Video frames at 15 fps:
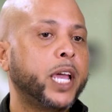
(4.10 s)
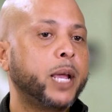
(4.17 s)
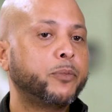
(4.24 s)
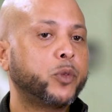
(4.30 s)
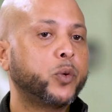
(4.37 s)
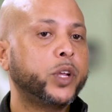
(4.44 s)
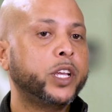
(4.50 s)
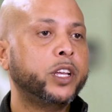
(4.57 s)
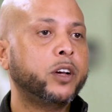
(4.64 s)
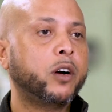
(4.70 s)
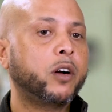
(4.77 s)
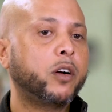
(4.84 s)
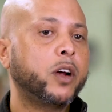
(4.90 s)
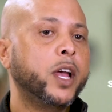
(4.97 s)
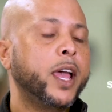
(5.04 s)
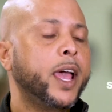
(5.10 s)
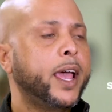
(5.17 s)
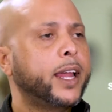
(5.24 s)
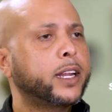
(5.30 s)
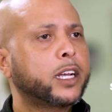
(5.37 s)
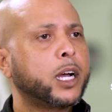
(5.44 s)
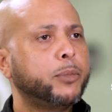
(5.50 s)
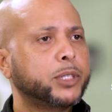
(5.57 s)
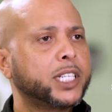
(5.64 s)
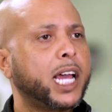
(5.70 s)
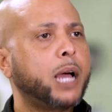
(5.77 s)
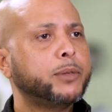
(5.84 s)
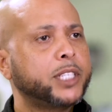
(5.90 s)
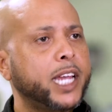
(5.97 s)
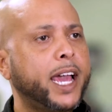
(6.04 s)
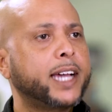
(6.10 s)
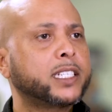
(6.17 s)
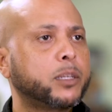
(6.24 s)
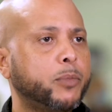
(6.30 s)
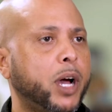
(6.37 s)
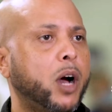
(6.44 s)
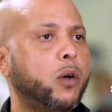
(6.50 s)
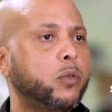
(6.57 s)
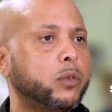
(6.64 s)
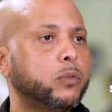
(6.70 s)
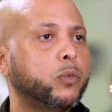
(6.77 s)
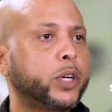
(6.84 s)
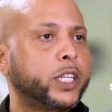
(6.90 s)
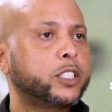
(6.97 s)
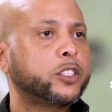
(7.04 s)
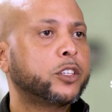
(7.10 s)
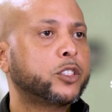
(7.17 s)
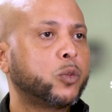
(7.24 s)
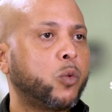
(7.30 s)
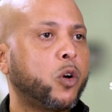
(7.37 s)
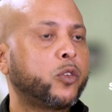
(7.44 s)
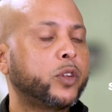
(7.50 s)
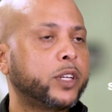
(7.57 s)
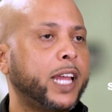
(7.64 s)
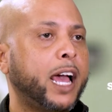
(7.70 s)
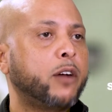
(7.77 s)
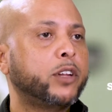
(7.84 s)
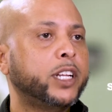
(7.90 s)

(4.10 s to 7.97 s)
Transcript: came through the ER, and a couple times he asked about what it took to work down